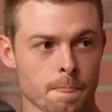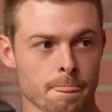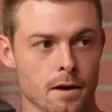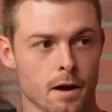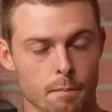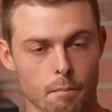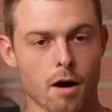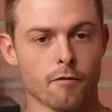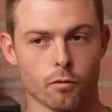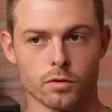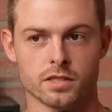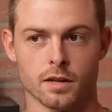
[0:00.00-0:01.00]
A
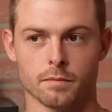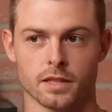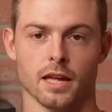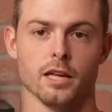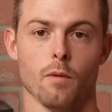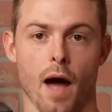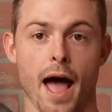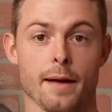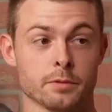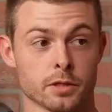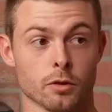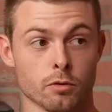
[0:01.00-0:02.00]
muff was something that you
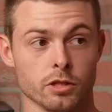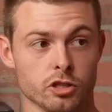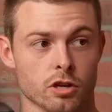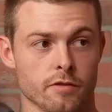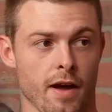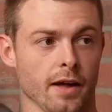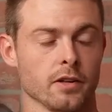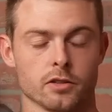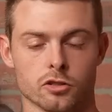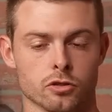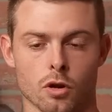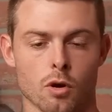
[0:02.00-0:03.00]
absolutely should have had. Like,
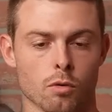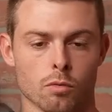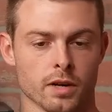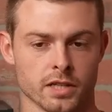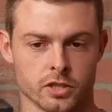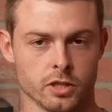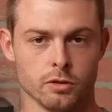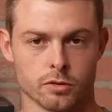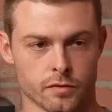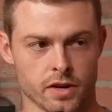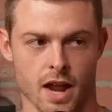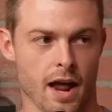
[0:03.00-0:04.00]
there's no excuse
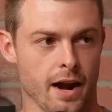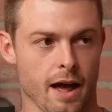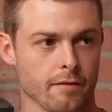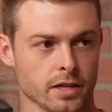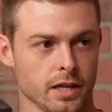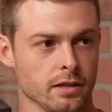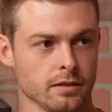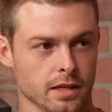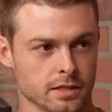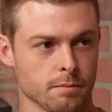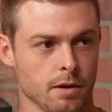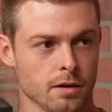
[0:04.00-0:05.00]
for not having it.
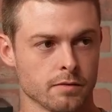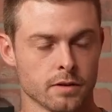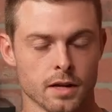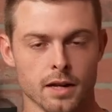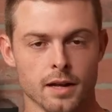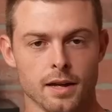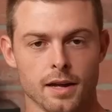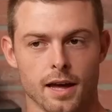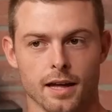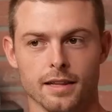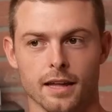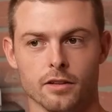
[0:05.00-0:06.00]
That's a muff.
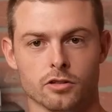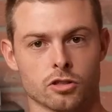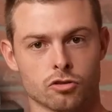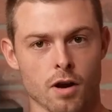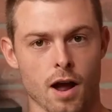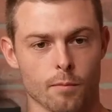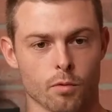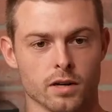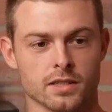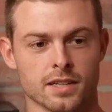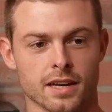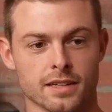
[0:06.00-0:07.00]
And then there's a drop where
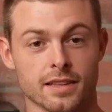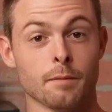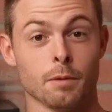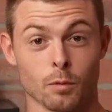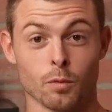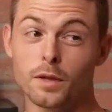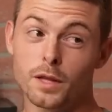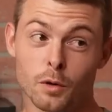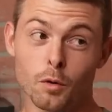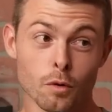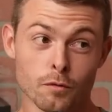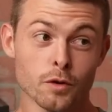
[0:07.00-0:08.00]
it's like, that'd be really
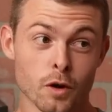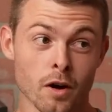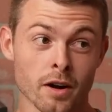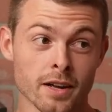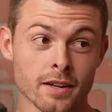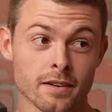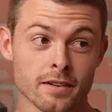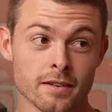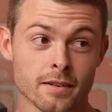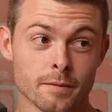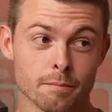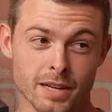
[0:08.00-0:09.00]
cool if you caught it,
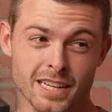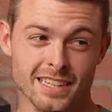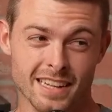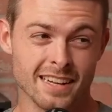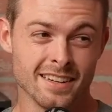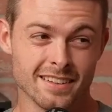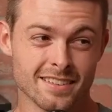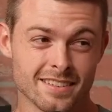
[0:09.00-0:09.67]
but you didn't,